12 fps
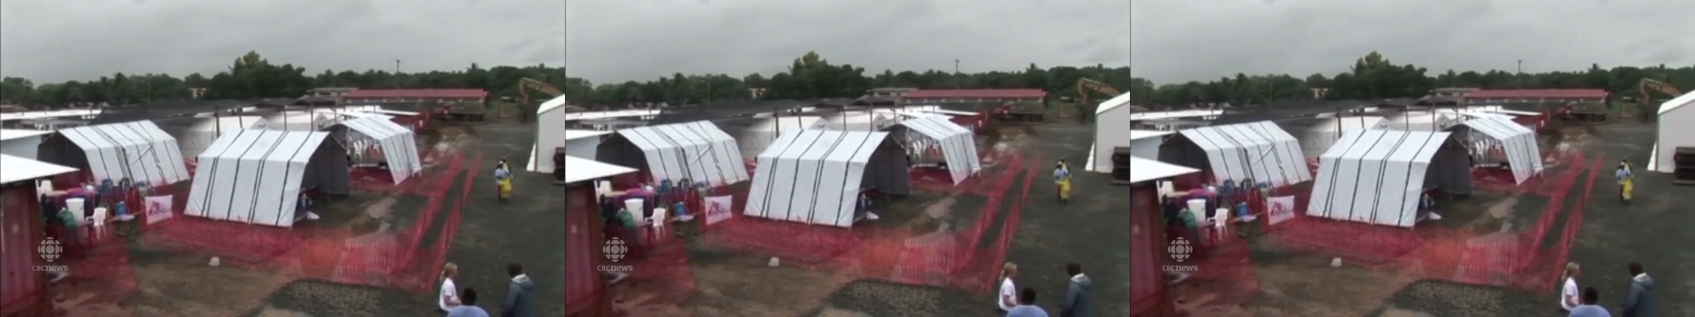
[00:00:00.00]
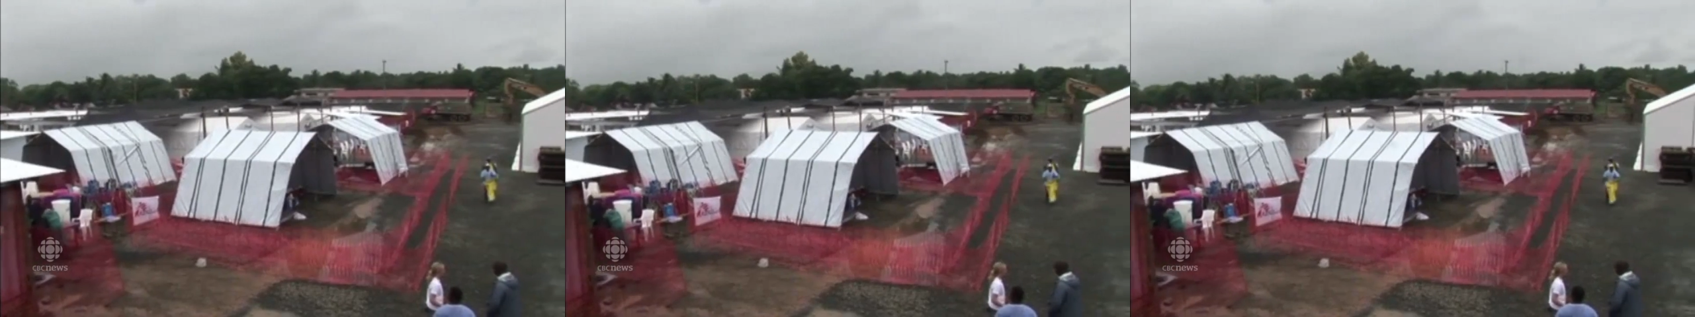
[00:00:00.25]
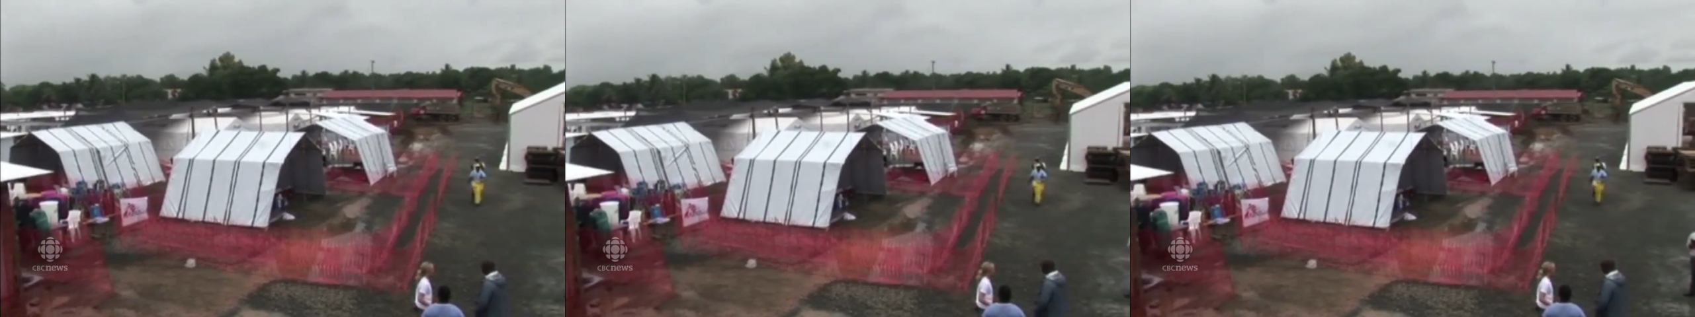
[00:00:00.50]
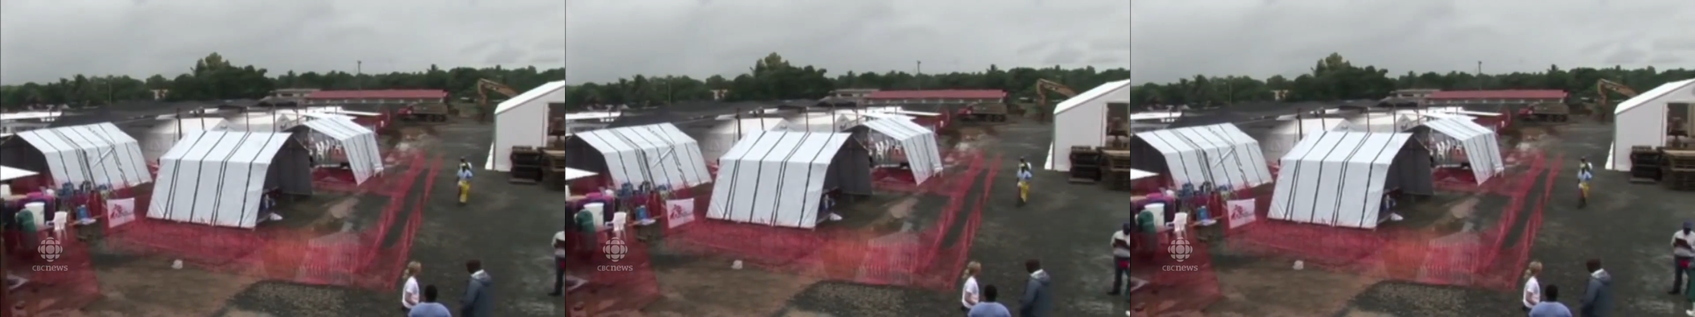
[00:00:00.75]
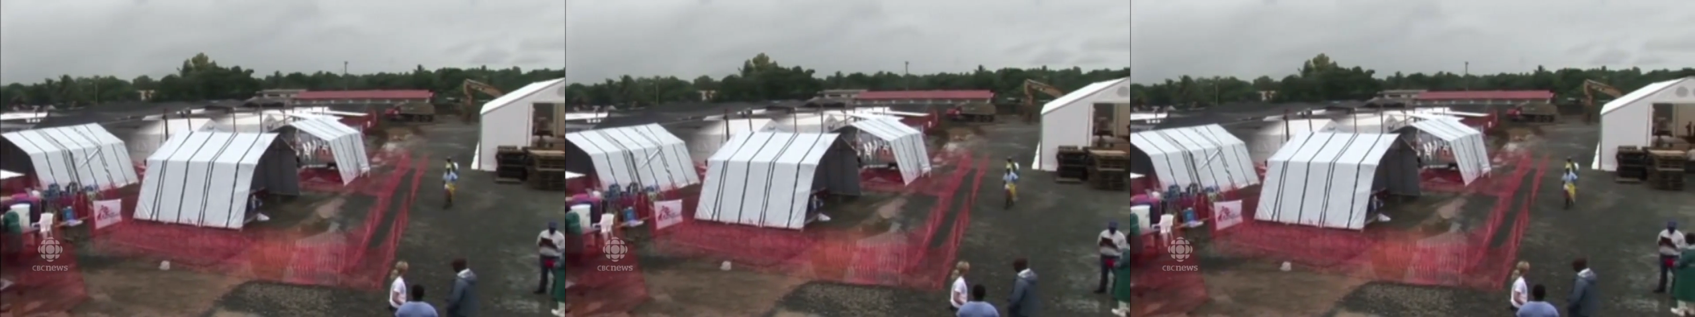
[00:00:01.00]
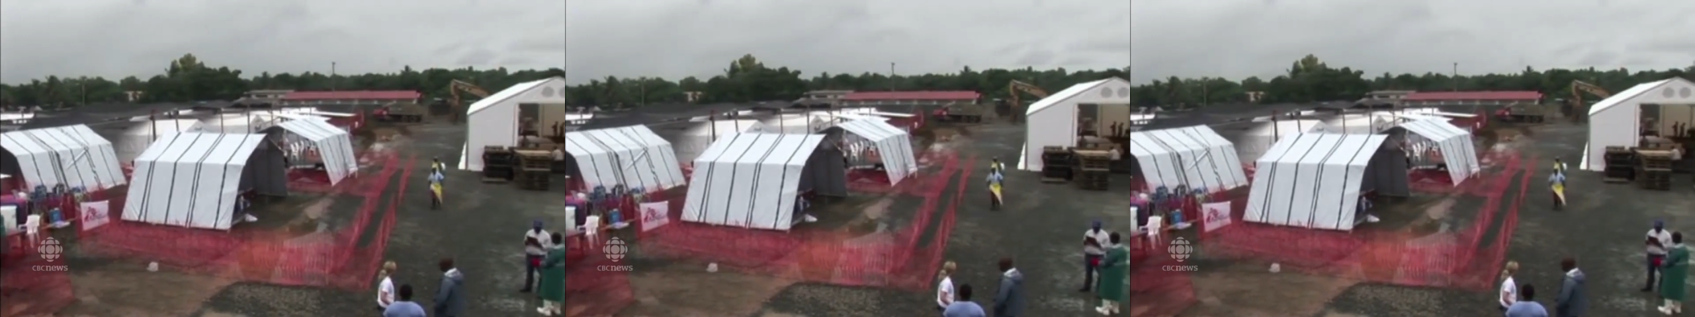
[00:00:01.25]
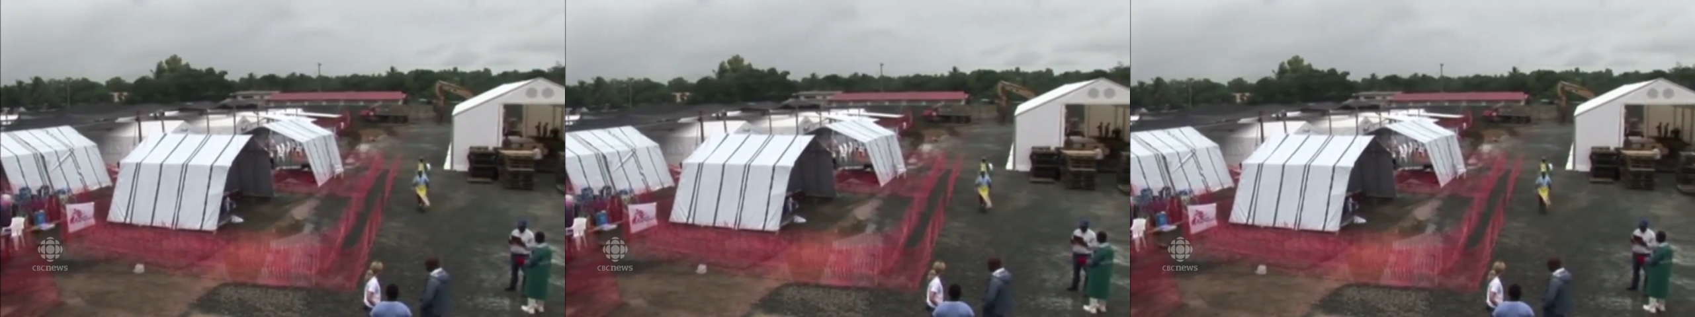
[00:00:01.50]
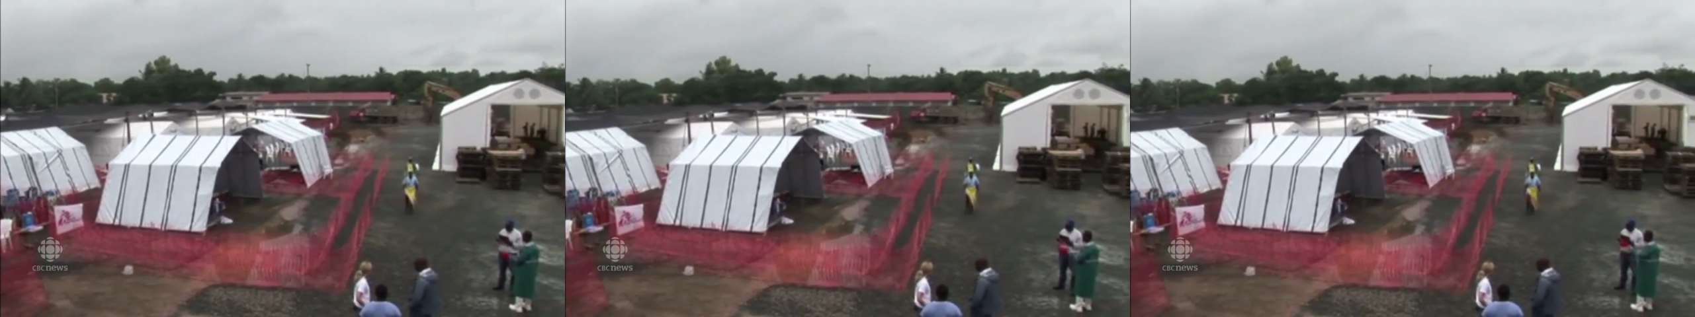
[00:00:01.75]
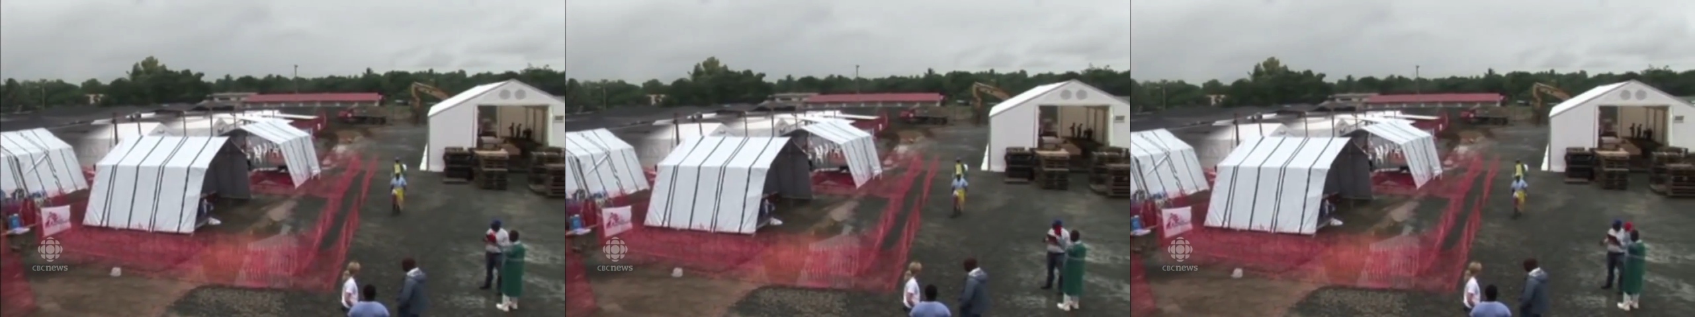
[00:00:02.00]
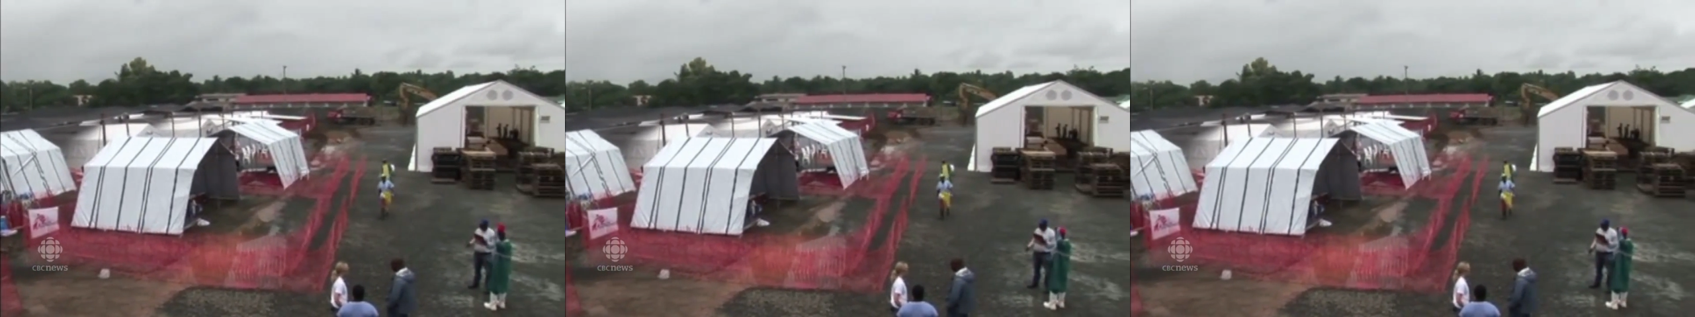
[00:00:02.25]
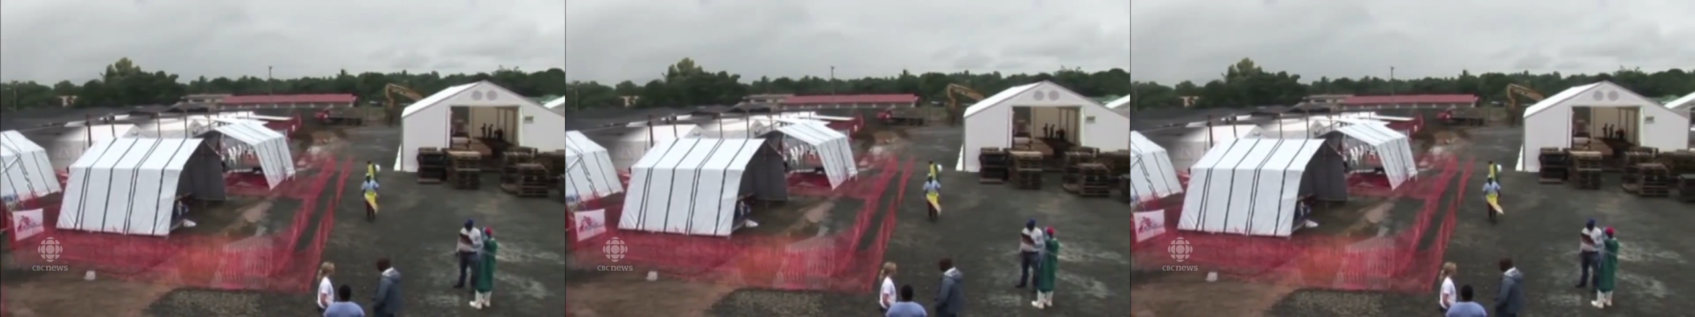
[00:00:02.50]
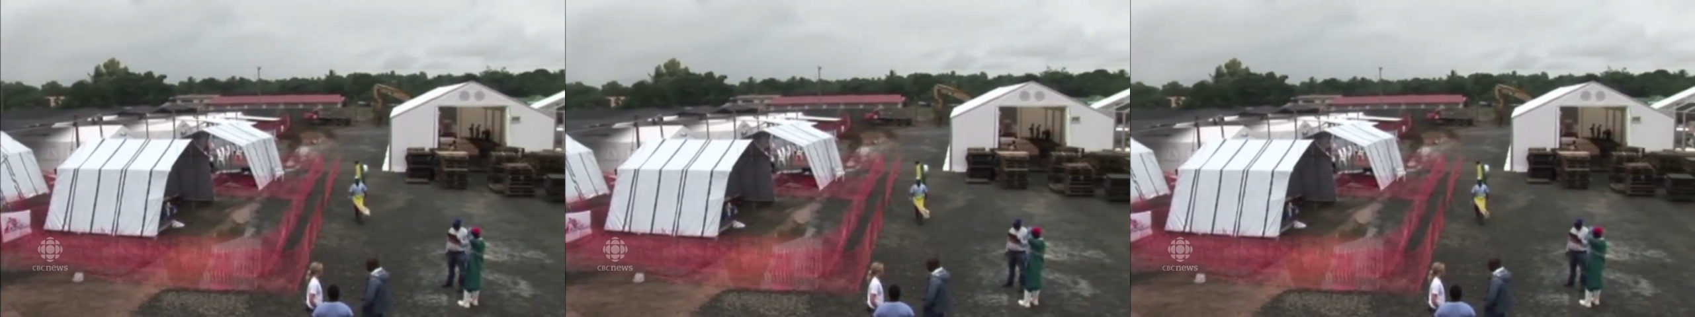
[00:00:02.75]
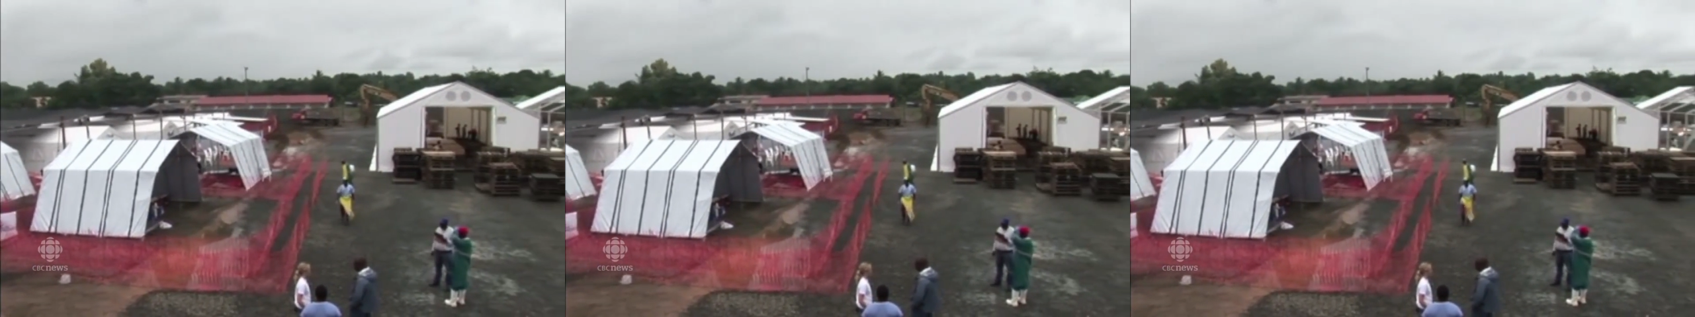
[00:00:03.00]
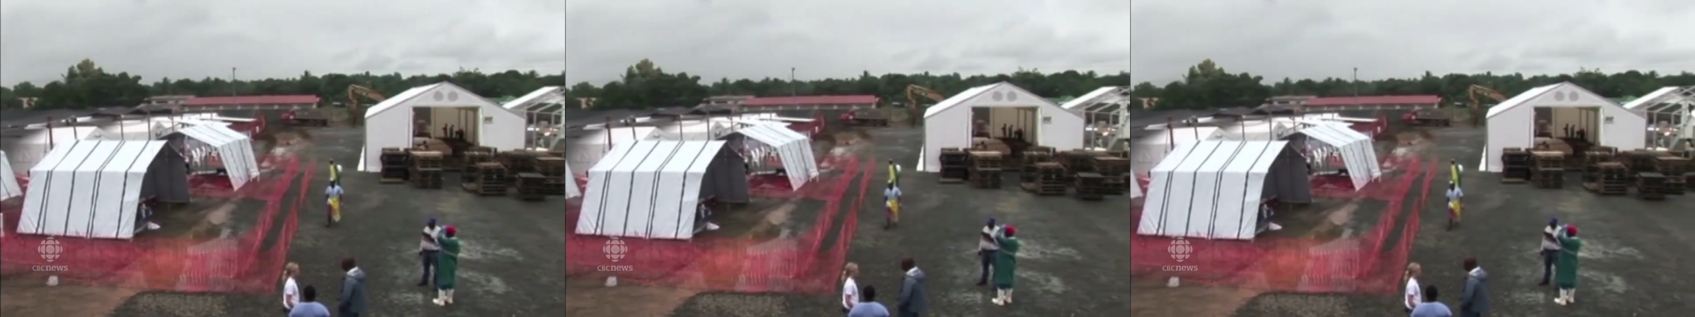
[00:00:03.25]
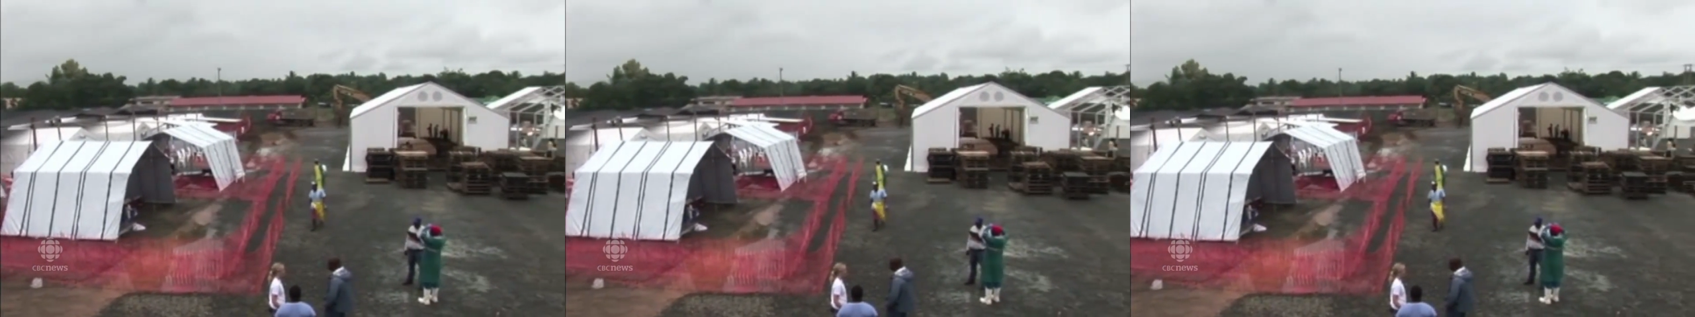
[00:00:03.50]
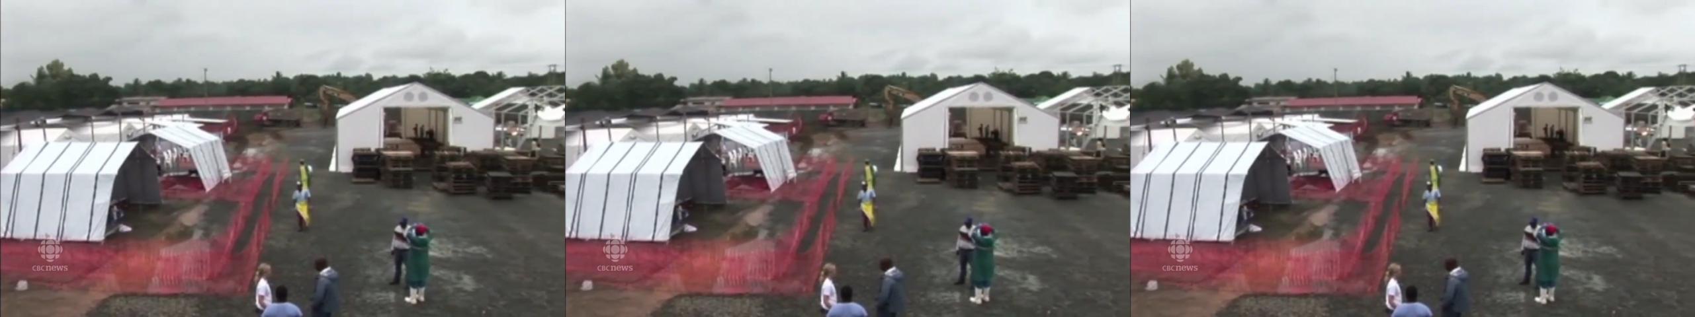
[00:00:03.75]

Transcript: (no speaker visible)